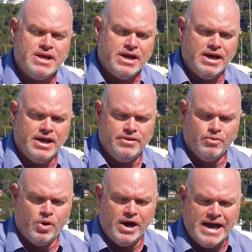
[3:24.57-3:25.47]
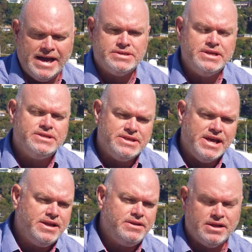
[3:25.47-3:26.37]
the Y8. Since
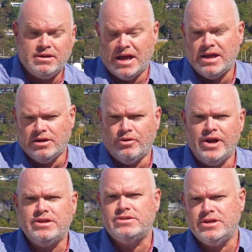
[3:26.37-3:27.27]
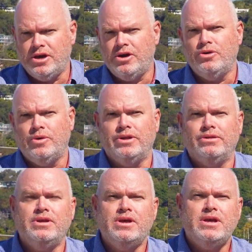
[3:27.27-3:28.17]
then, and Lorenzo
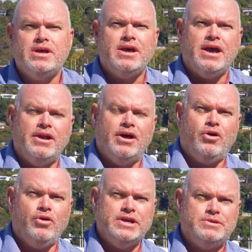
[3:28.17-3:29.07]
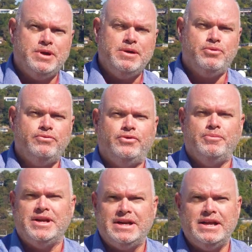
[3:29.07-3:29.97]
and all these people
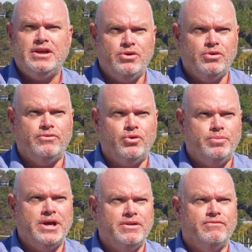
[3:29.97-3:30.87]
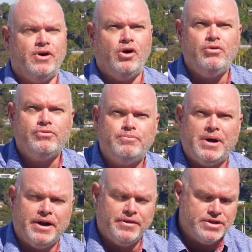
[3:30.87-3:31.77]
from Italy who have all been involved,
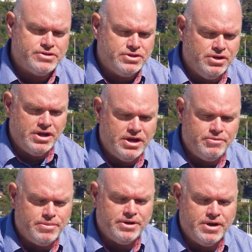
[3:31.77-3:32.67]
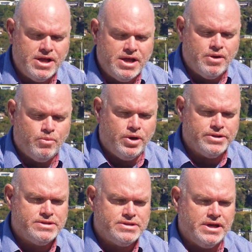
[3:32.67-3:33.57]
part of that studio. But
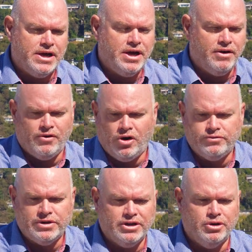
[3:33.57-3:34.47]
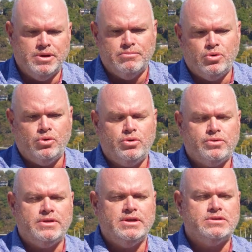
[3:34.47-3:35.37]
what's evolved a little bit
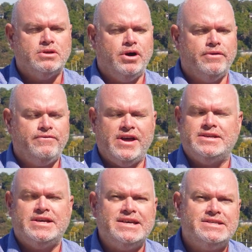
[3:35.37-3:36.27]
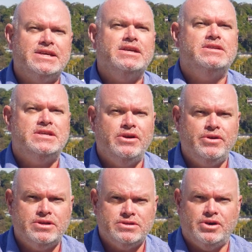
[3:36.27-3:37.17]
more, he's got fantastic
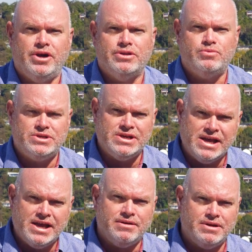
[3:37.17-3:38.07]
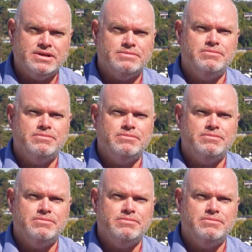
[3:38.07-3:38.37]
interior designers, which again is